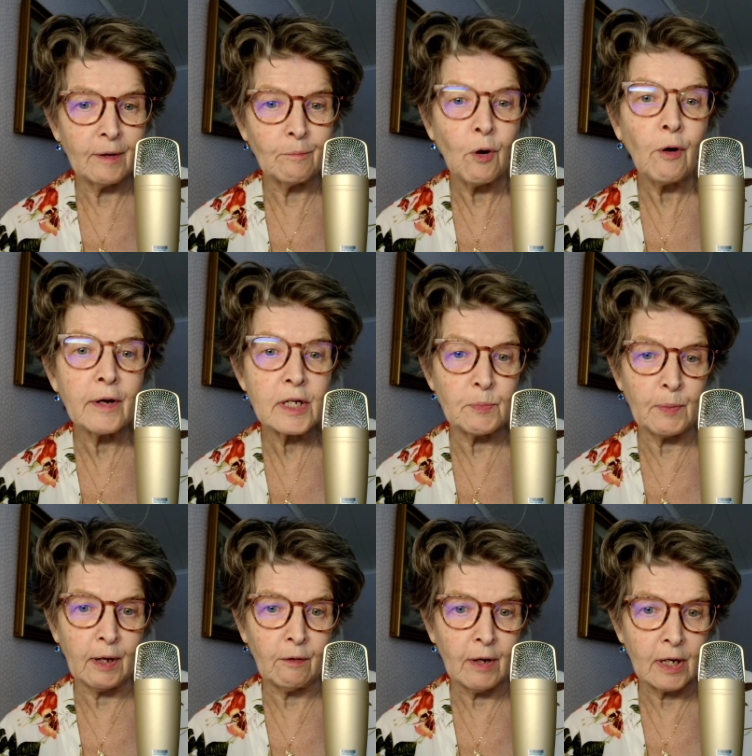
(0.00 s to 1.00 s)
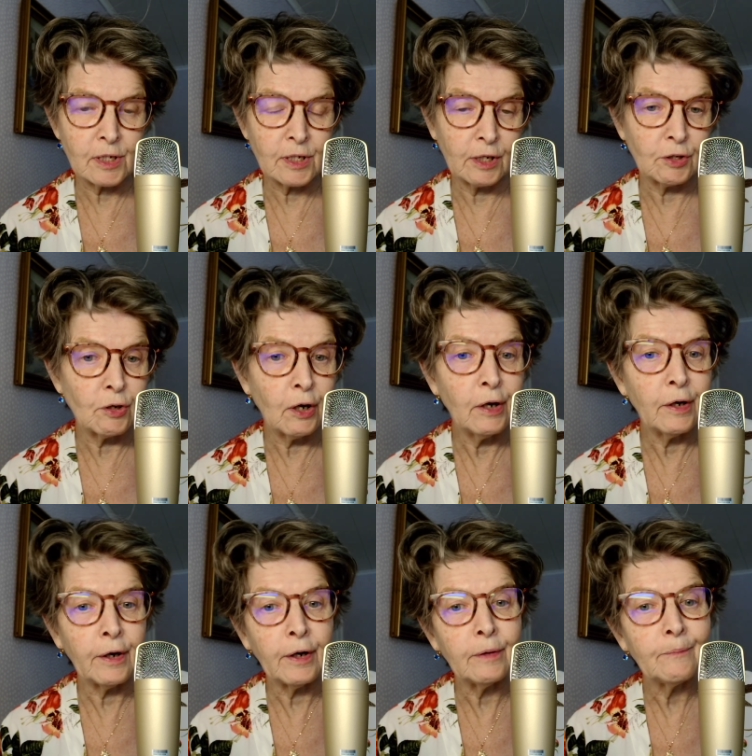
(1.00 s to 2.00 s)
more experience and to
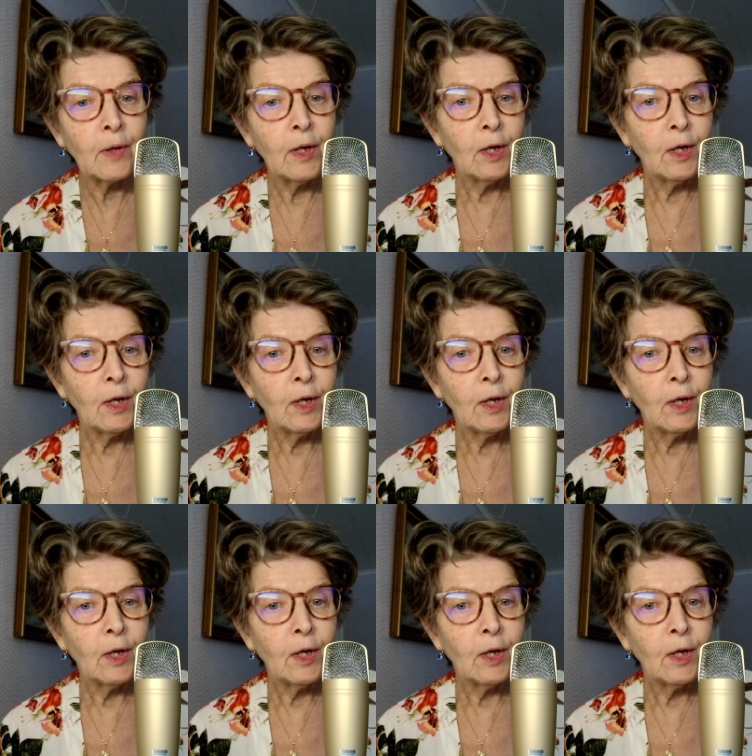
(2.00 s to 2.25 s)
learn